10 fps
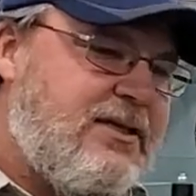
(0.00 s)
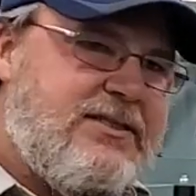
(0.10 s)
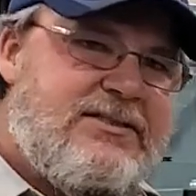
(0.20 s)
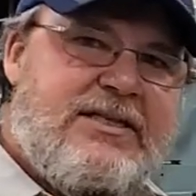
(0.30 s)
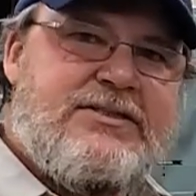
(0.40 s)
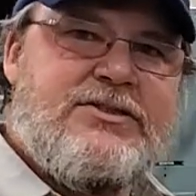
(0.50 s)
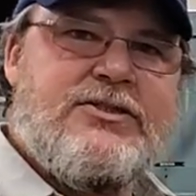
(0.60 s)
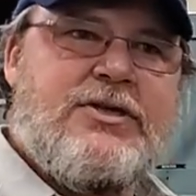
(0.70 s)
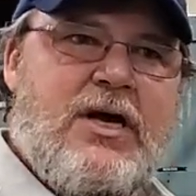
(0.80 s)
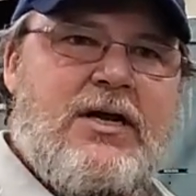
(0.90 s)
These things
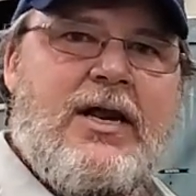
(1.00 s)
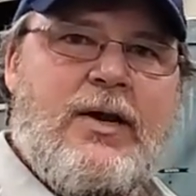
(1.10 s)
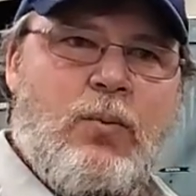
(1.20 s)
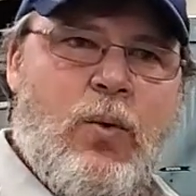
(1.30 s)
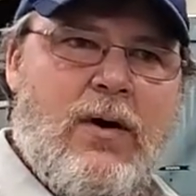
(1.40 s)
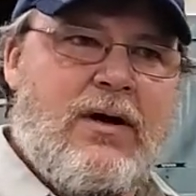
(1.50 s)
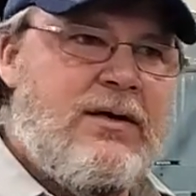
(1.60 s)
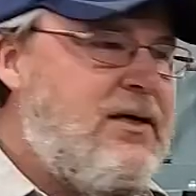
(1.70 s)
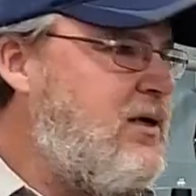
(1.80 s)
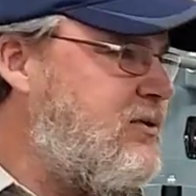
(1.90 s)
just cut and work.
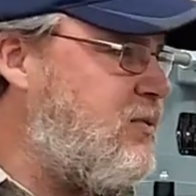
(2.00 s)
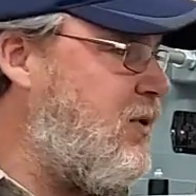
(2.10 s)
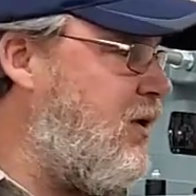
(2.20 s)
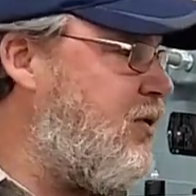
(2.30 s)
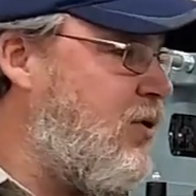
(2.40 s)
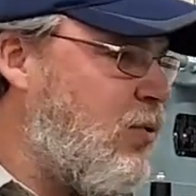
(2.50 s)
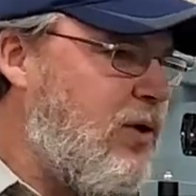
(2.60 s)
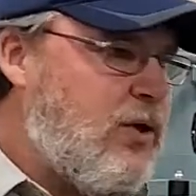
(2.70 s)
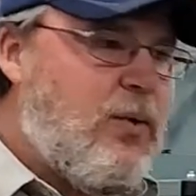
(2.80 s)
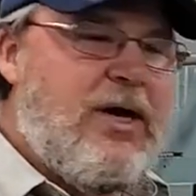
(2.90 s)
We're going to do a
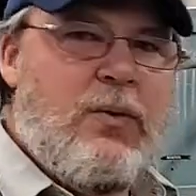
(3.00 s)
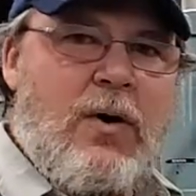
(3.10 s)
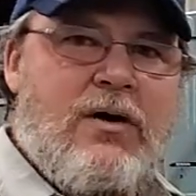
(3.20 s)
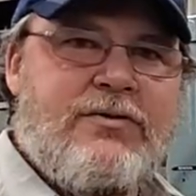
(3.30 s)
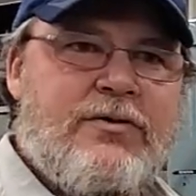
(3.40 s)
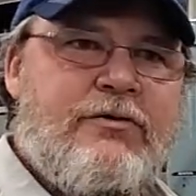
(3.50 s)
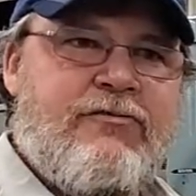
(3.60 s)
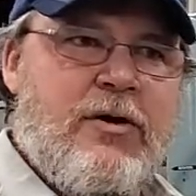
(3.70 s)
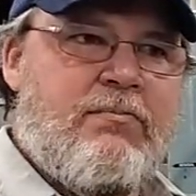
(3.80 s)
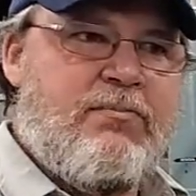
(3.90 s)
real quick walkthrough
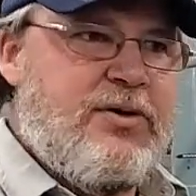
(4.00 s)
from